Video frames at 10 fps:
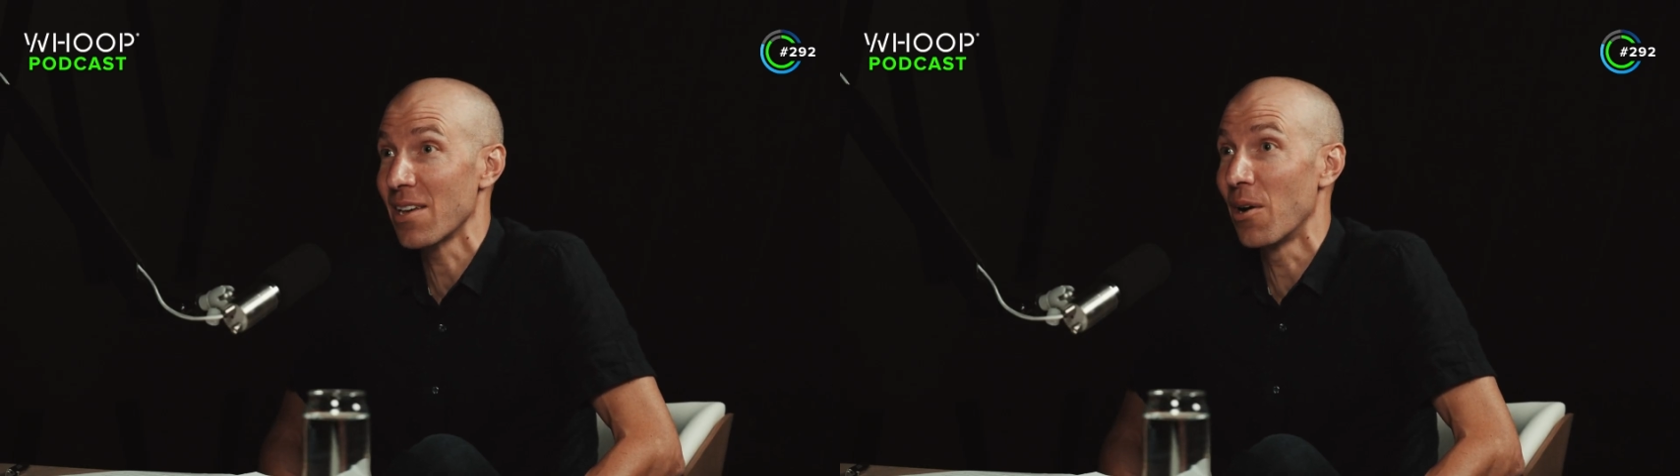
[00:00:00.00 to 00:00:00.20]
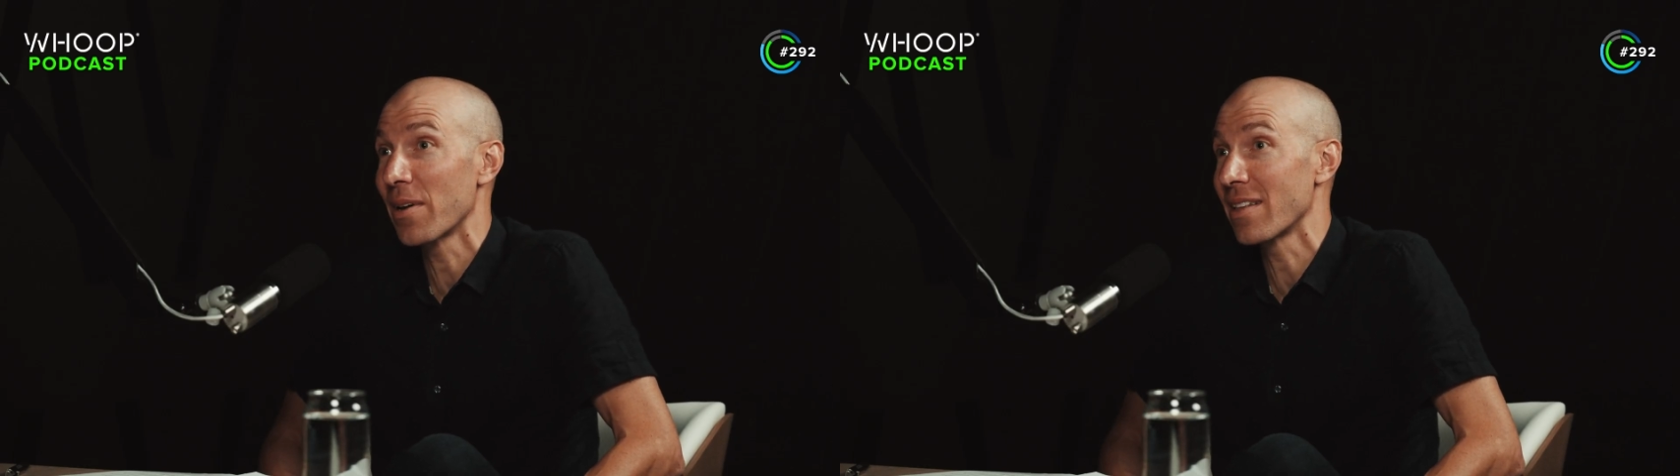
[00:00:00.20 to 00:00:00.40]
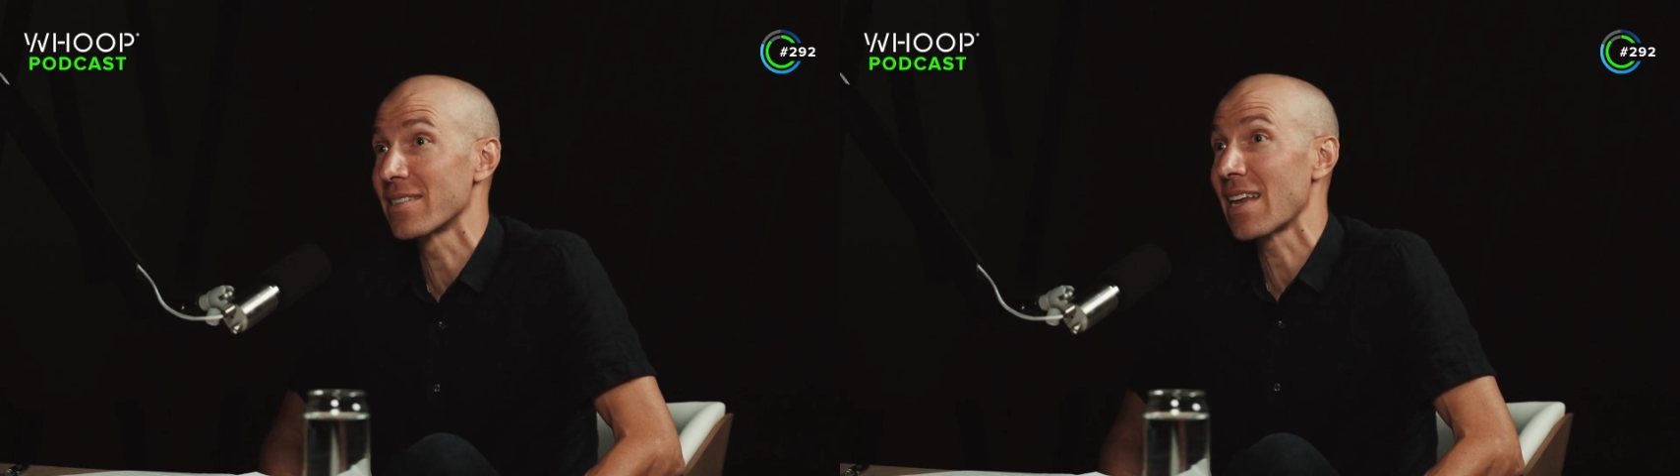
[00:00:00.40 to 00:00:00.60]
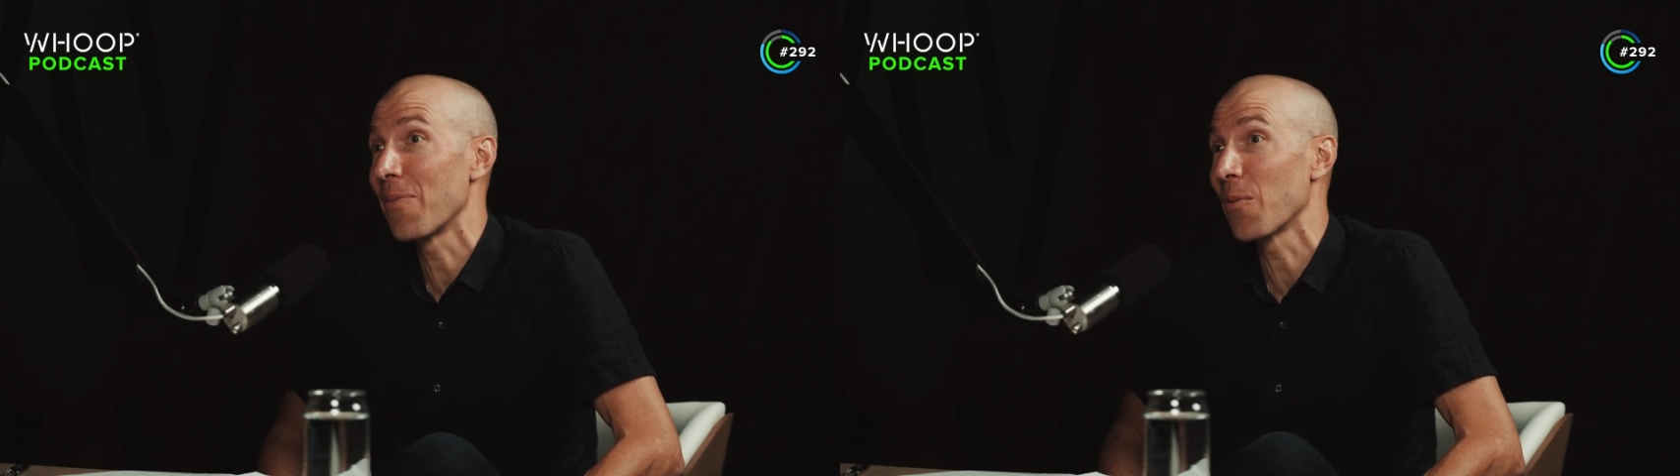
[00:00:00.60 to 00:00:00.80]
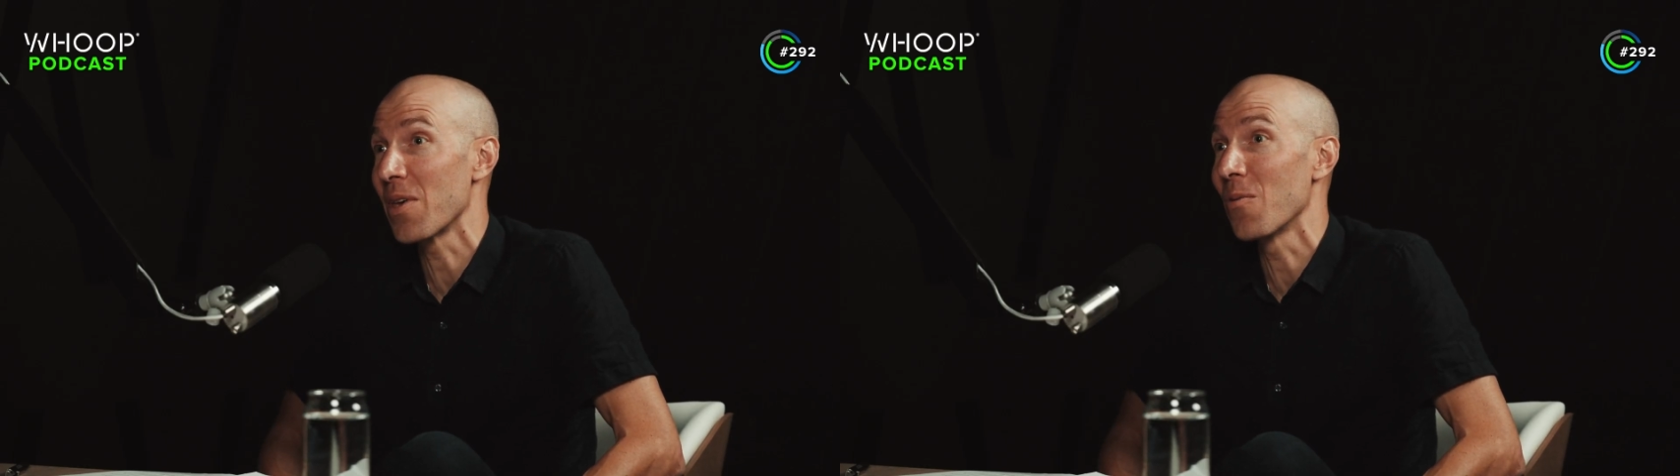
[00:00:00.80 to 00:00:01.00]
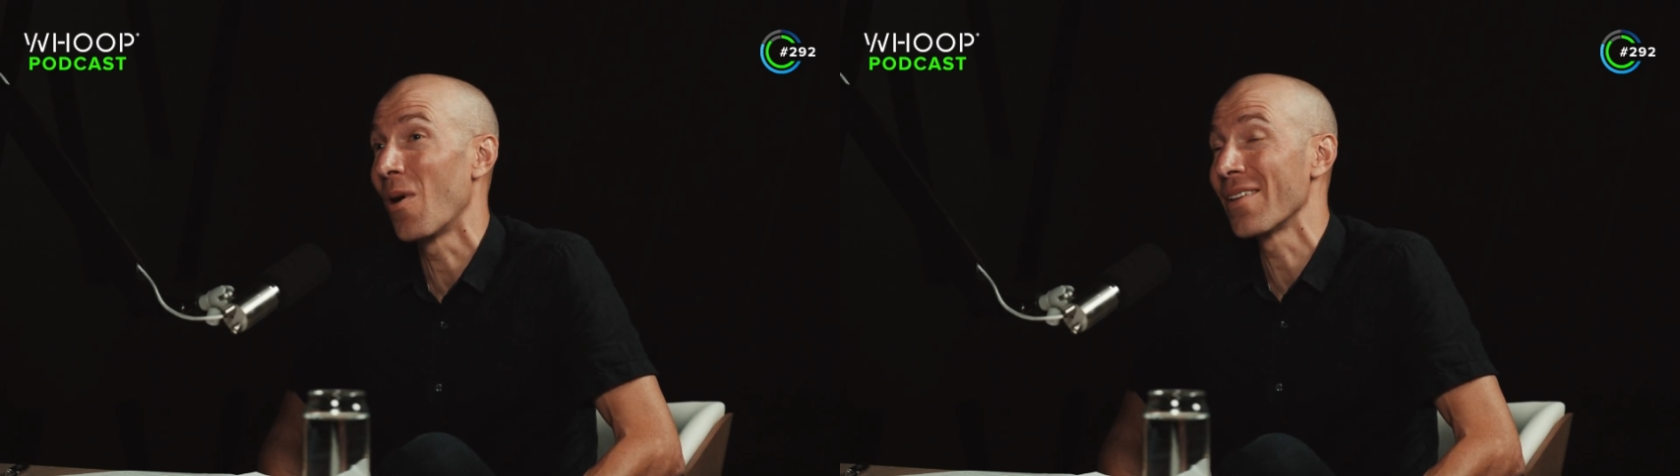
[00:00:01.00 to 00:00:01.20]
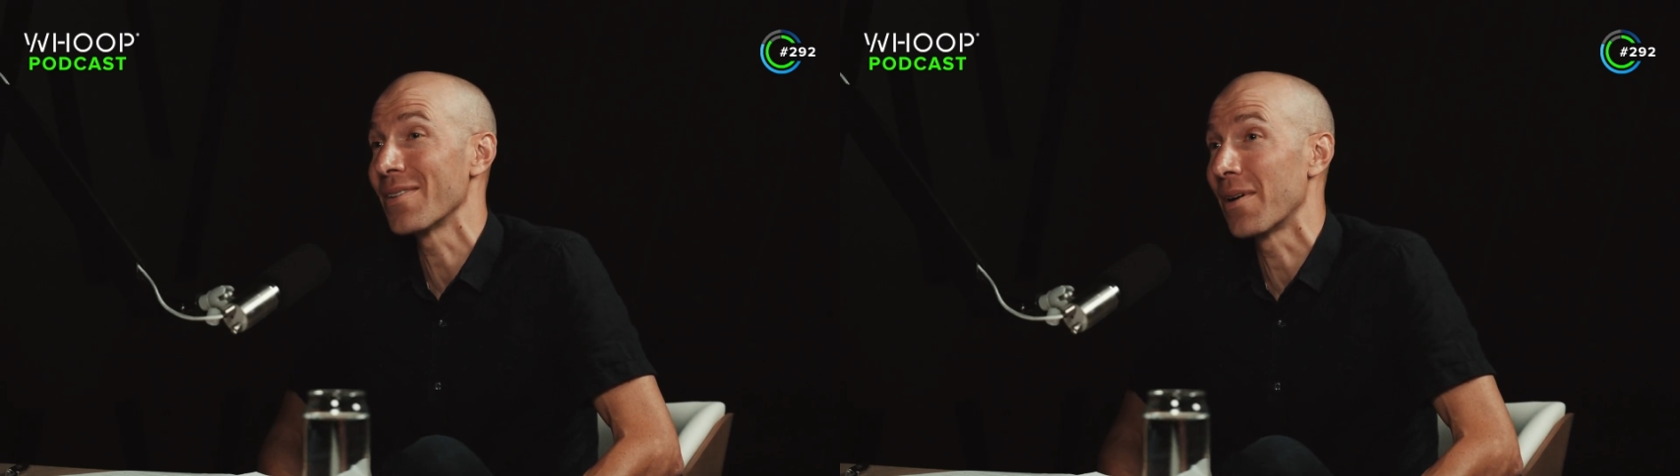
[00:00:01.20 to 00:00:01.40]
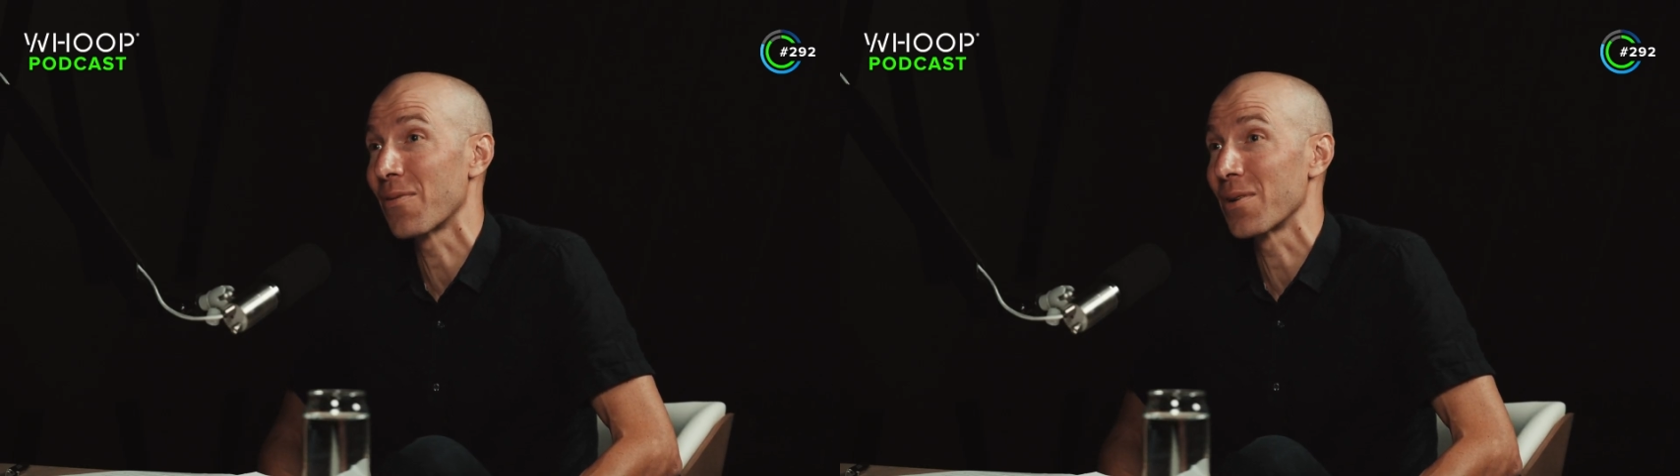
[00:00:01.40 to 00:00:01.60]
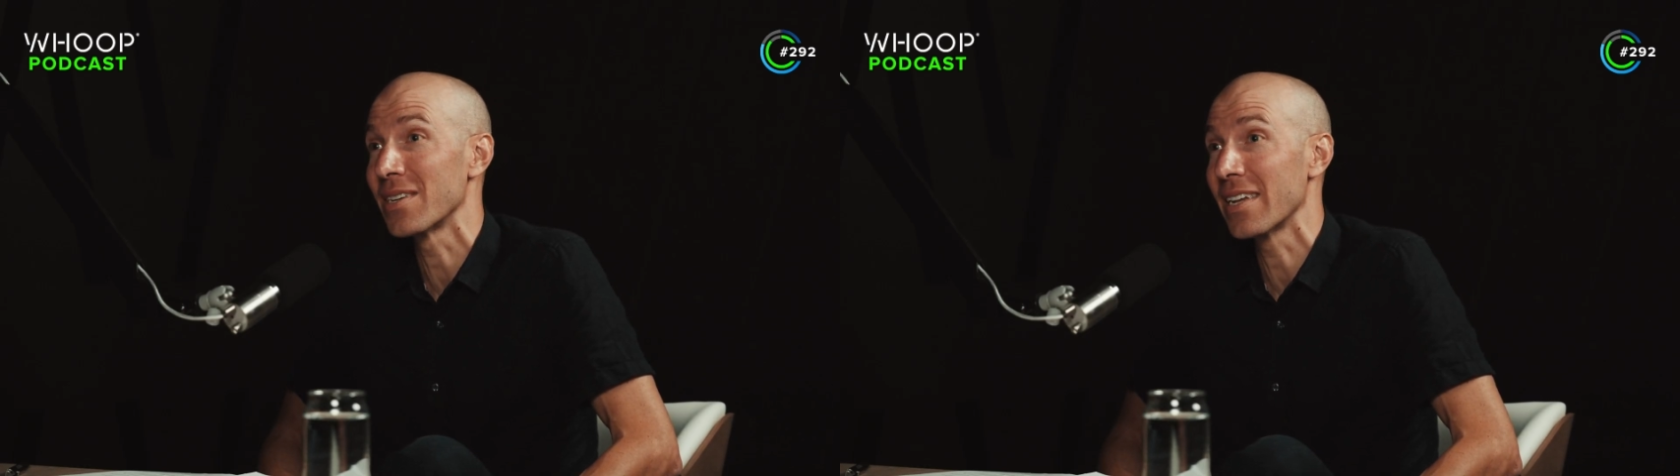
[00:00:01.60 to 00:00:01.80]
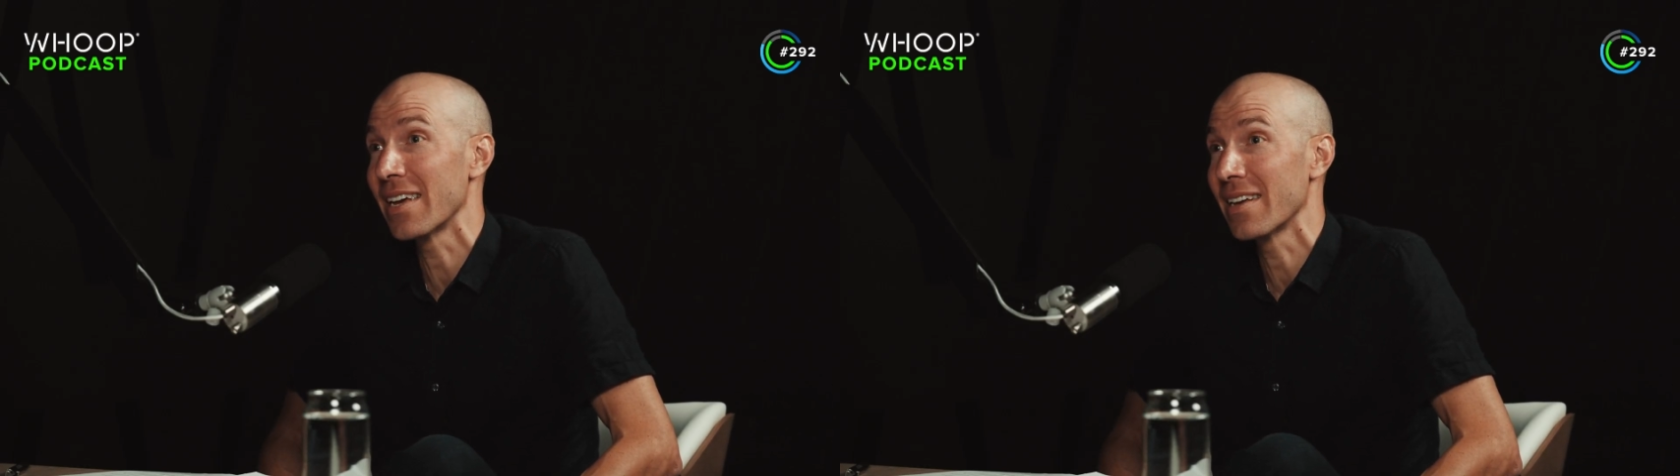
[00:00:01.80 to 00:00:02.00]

you don't get to stop the way you want to, unfortunately,